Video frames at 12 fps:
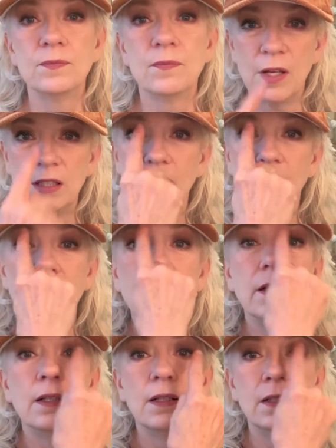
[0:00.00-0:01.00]
but look,
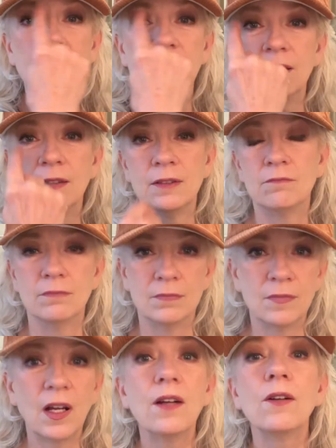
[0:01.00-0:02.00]

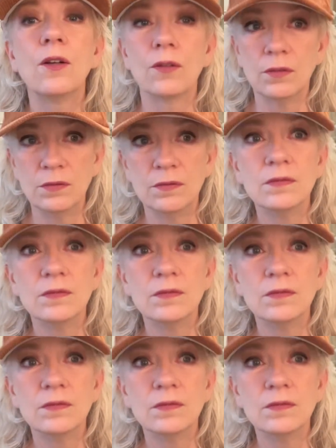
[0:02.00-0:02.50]
I don't know.